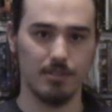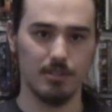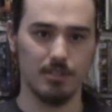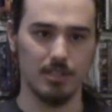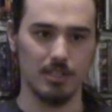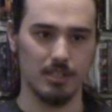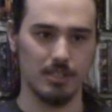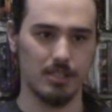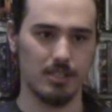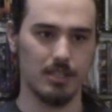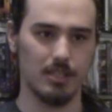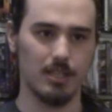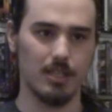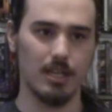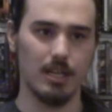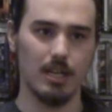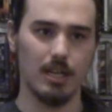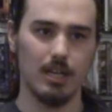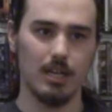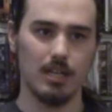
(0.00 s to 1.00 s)
Just
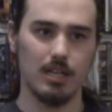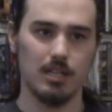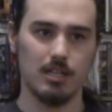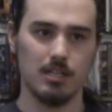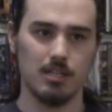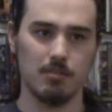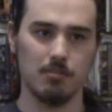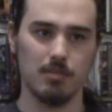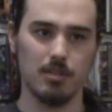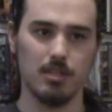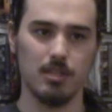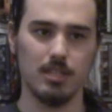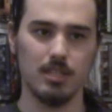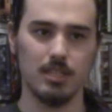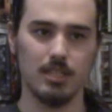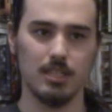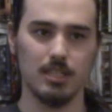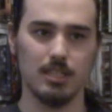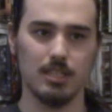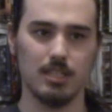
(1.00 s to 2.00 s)
some of the
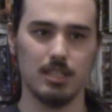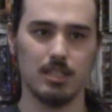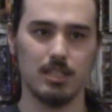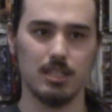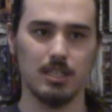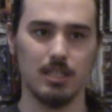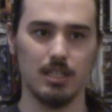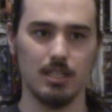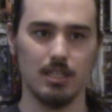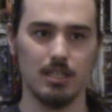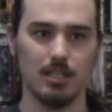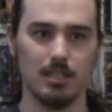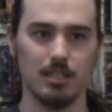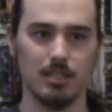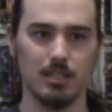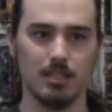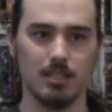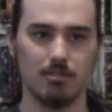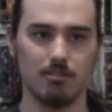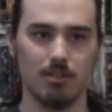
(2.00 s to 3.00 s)
things this kid
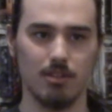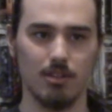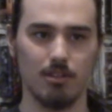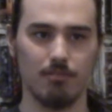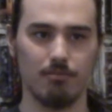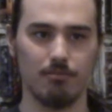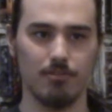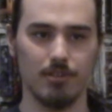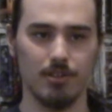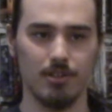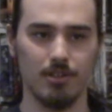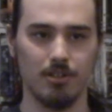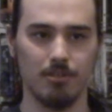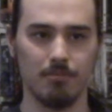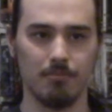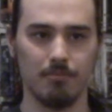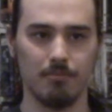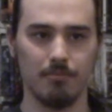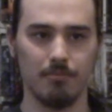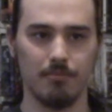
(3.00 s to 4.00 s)
does throughout the
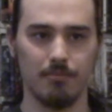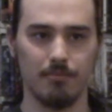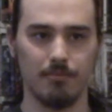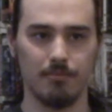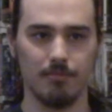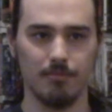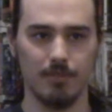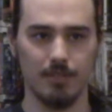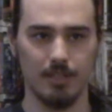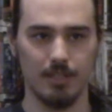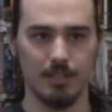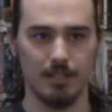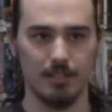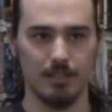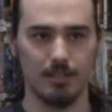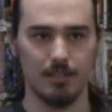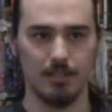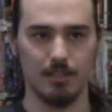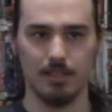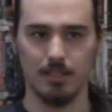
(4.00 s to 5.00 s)
film,
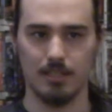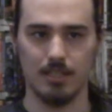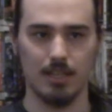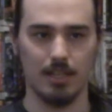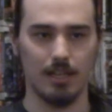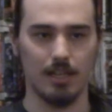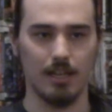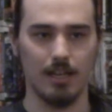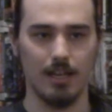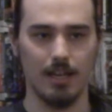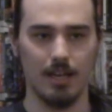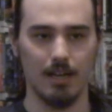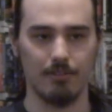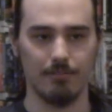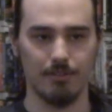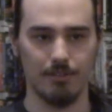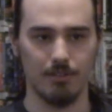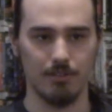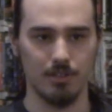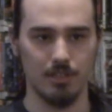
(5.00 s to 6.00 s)
like in the second
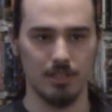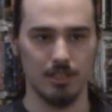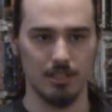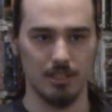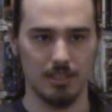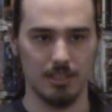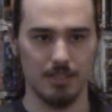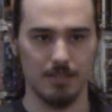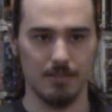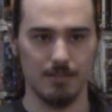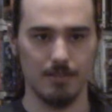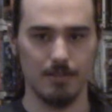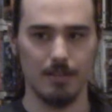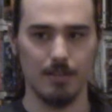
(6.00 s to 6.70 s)
half, are just,